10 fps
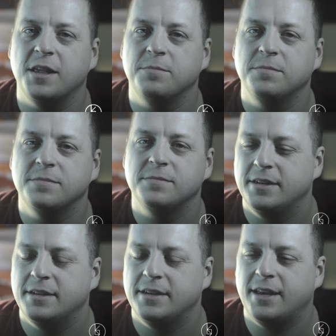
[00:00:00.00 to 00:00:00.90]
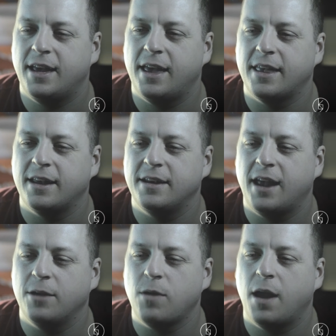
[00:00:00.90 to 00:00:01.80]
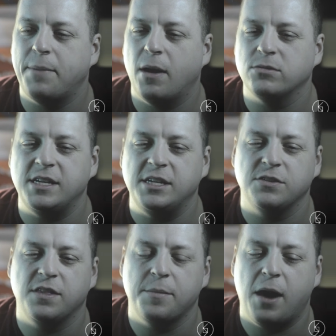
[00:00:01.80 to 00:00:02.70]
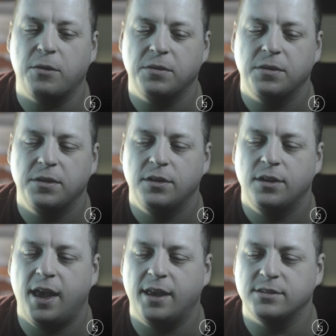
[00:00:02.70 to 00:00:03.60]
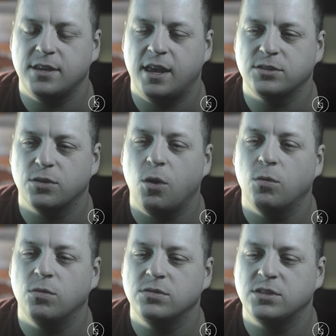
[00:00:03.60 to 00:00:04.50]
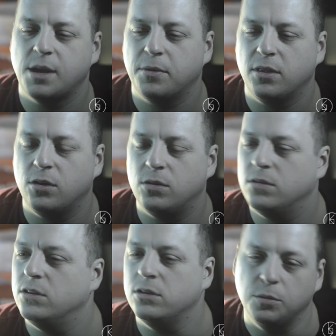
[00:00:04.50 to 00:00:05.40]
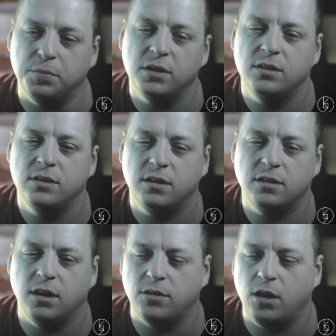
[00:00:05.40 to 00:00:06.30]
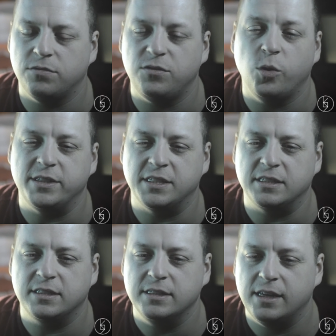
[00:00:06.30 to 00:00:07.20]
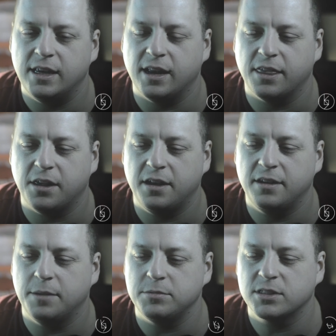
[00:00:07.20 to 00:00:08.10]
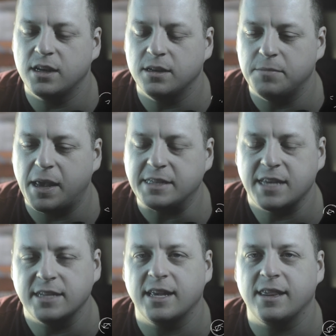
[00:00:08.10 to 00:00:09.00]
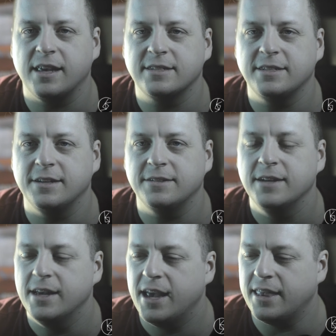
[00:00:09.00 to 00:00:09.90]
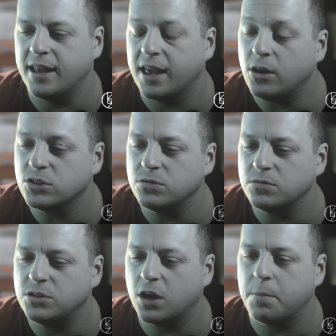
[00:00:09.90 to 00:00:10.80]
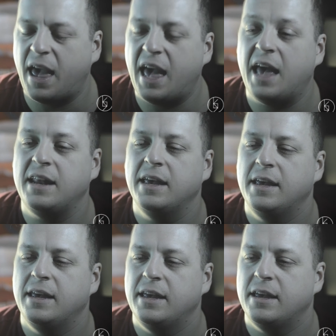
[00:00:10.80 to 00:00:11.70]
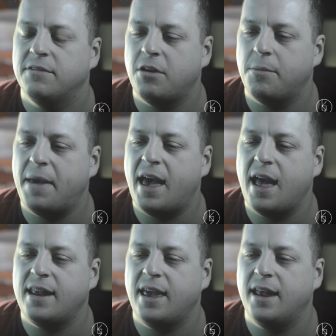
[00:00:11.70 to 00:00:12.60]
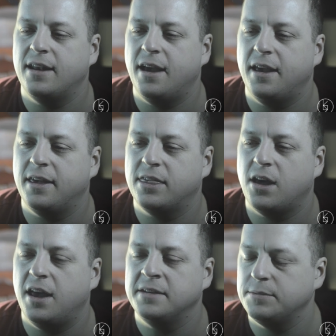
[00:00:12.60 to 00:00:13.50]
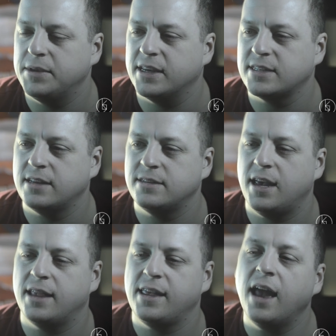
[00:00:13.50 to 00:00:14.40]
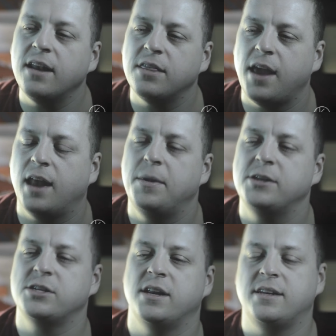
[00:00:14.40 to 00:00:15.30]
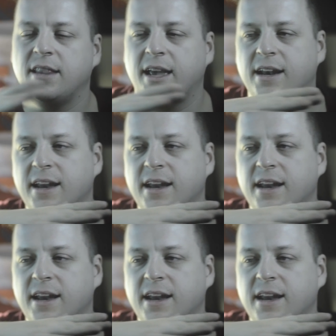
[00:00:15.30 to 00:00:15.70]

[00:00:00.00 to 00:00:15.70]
them, and then I, I bounced each of them out as as their own separate little loop of, of noises and I thought I'm just gonna make sense of this, you know. And then I also took a pad, I found a pad, and I thought because I at the end of the animation I did like a